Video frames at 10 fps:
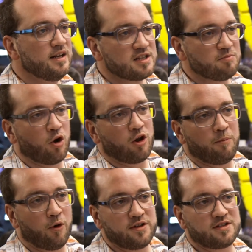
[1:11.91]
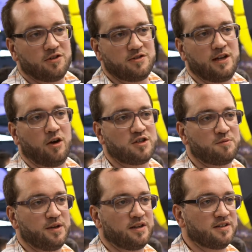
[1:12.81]
smaller point source
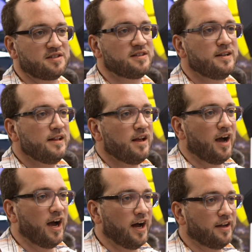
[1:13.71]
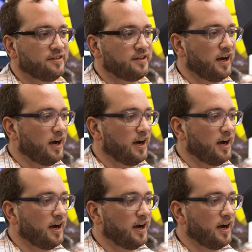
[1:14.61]
loudspeakers, and